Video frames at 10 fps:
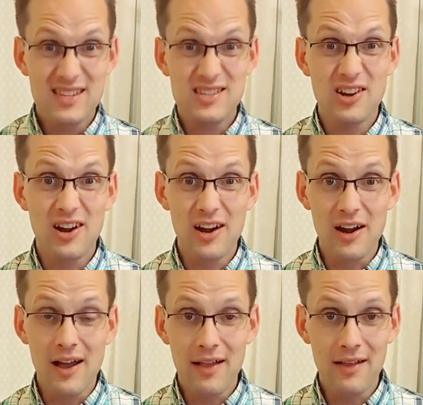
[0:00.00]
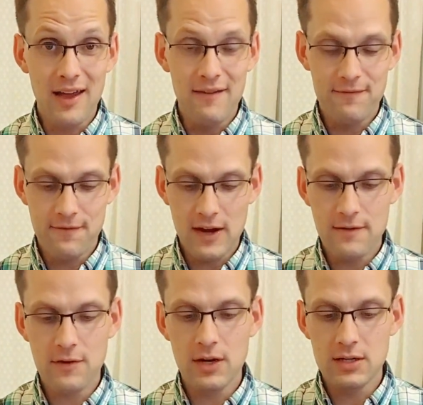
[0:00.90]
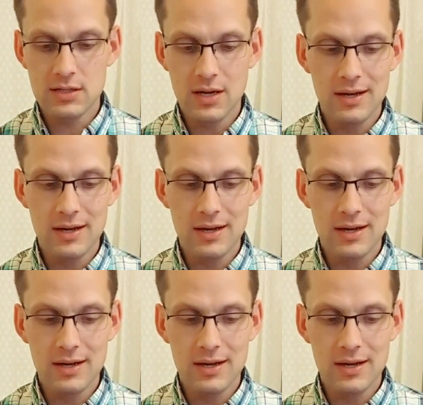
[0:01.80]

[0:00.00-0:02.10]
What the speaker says: is our favorite